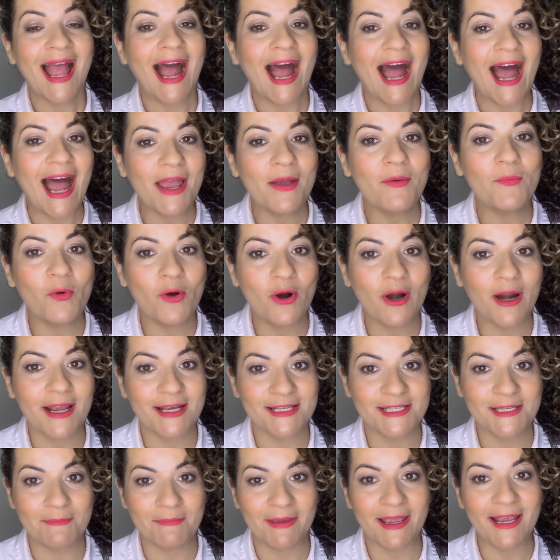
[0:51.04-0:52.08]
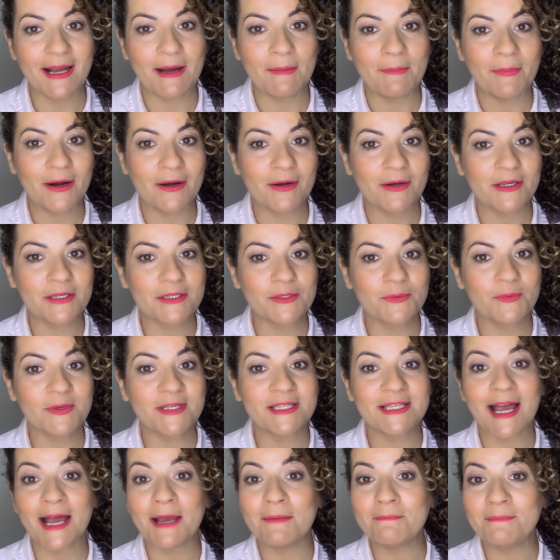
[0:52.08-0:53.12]
I work as a makeup artist with
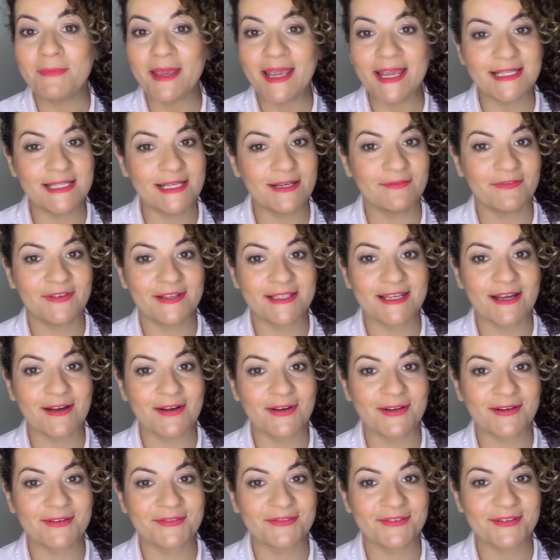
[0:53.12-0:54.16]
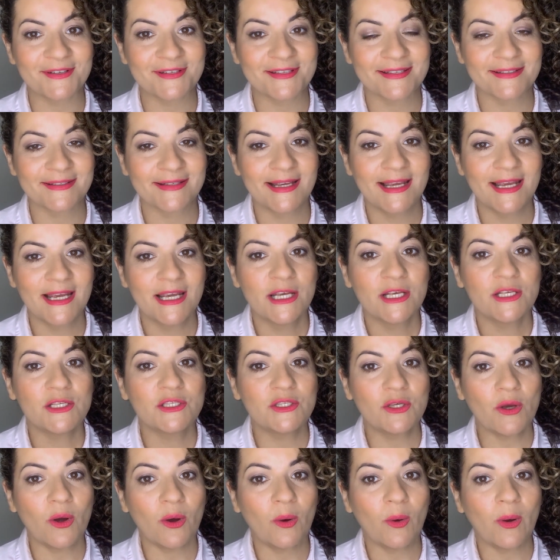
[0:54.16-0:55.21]
amazing photographers.
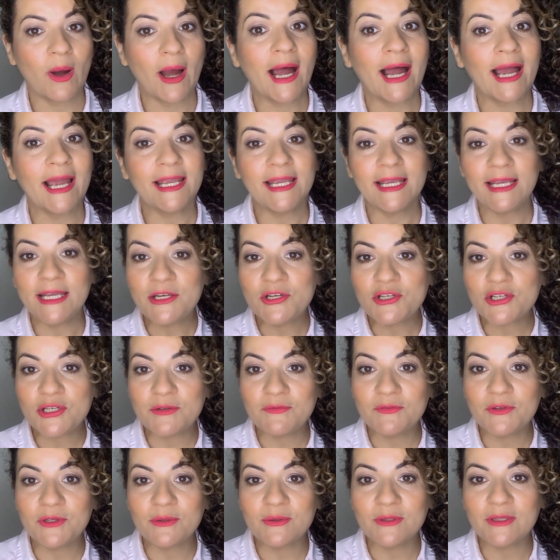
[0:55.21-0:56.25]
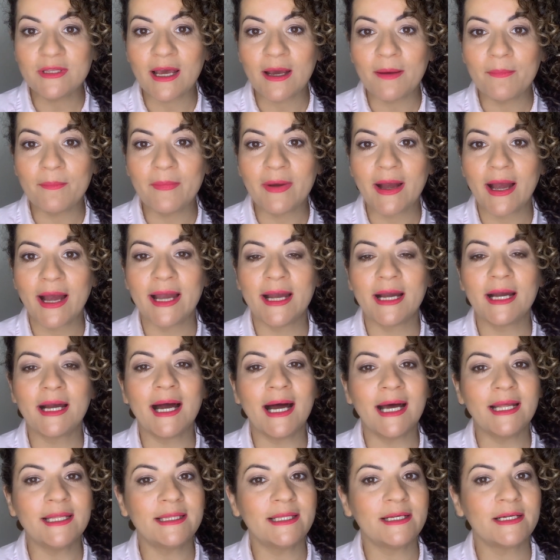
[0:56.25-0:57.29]
So I interviewed them, I
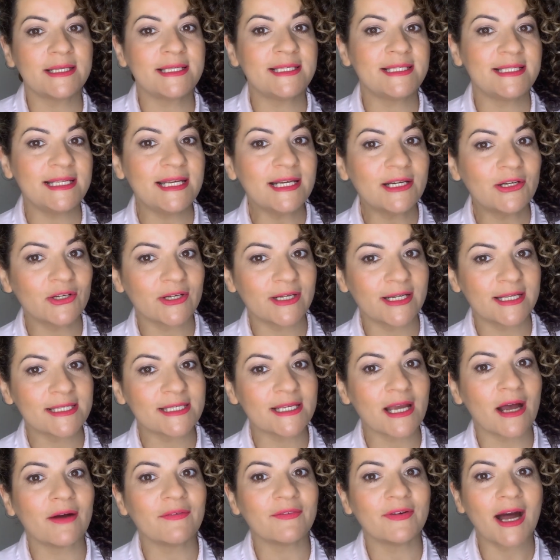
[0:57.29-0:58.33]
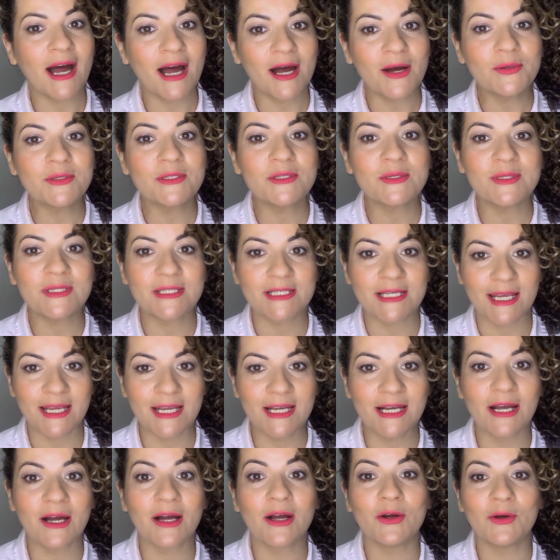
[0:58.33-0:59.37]
got their secrets of how to
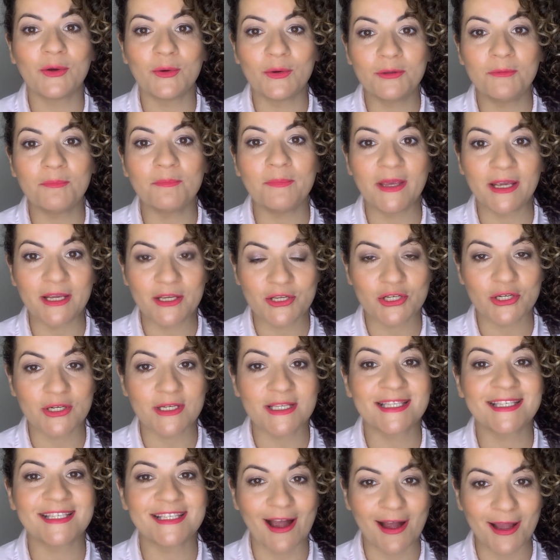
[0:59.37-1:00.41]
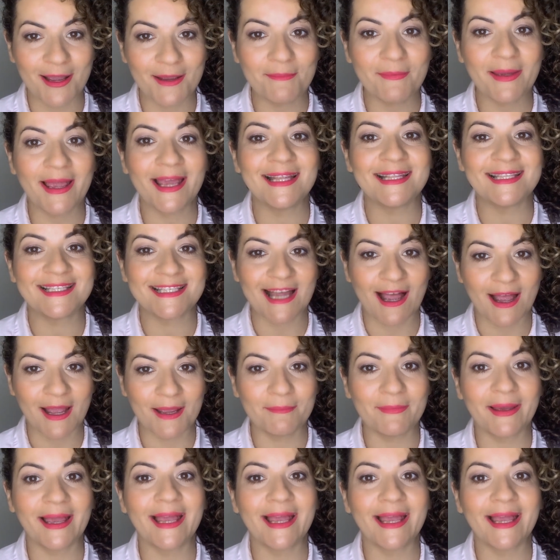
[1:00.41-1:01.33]
take good pictures time and time